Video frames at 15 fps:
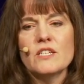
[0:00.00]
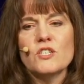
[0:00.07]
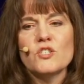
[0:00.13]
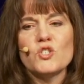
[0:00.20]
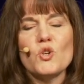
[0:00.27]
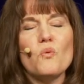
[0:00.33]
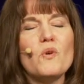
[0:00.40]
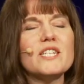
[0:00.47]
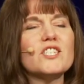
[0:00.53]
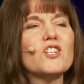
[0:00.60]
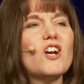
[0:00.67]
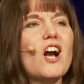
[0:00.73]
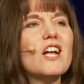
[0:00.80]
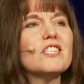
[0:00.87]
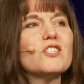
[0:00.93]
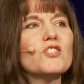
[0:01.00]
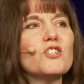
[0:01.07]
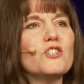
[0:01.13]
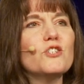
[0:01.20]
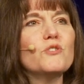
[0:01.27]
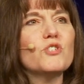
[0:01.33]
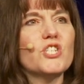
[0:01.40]
So, what's God's
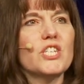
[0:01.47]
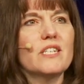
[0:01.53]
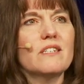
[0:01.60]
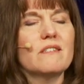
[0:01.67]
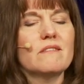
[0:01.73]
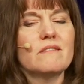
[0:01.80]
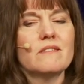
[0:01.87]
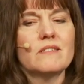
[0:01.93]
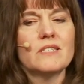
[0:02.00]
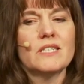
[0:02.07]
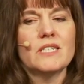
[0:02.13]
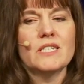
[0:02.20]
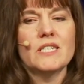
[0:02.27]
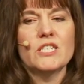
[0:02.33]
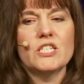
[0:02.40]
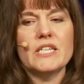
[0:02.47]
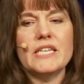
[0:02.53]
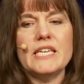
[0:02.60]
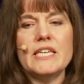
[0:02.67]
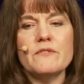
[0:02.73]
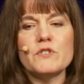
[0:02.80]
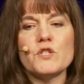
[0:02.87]
solution to
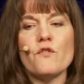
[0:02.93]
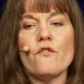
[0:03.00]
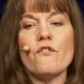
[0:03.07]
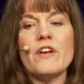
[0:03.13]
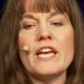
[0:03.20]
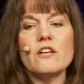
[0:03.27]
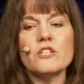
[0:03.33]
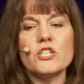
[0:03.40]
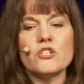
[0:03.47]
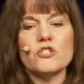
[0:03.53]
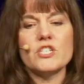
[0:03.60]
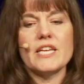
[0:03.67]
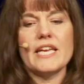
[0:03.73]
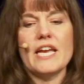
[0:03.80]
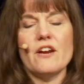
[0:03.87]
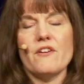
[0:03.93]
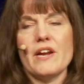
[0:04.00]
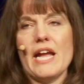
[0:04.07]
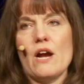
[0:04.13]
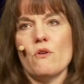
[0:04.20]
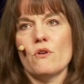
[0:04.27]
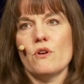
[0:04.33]
Eve's failure to carry
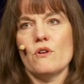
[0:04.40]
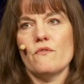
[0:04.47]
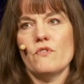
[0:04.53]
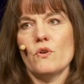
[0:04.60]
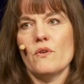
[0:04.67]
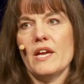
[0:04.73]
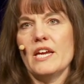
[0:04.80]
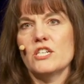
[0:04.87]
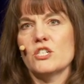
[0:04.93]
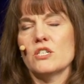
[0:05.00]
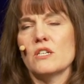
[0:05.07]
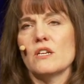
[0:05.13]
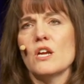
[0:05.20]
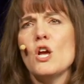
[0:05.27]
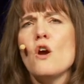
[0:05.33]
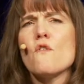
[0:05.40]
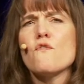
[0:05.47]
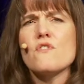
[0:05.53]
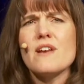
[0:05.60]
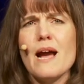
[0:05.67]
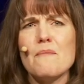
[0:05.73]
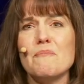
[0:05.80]
out her vocation
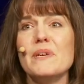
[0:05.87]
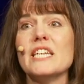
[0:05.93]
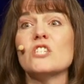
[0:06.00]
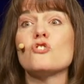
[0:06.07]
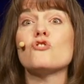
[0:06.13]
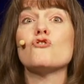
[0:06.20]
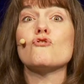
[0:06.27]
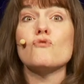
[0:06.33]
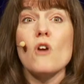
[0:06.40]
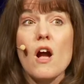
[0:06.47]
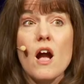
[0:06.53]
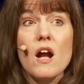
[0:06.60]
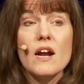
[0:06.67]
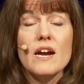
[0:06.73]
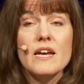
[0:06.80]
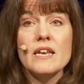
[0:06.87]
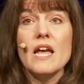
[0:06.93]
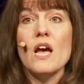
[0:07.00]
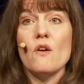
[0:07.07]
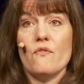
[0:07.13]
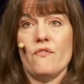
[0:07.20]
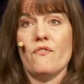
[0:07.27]
for not being strong
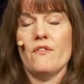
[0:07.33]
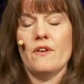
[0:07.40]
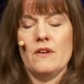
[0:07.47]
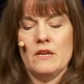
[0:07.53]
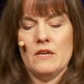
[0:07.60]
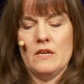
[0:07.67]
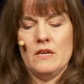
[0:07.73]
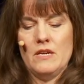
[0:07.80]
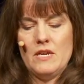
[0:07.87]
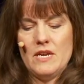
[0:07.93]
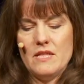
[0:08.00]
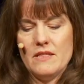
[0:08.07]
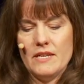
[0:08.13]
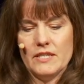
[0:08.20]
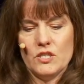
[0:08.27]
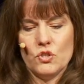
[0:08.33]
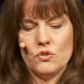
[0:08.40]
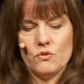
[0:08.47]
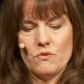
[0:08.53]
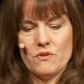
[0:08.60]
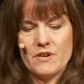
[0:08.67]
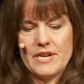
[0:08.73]
enough in this
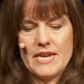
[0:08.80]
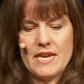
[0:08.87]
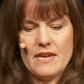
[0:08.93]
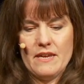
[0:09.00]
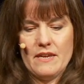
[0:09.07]
story?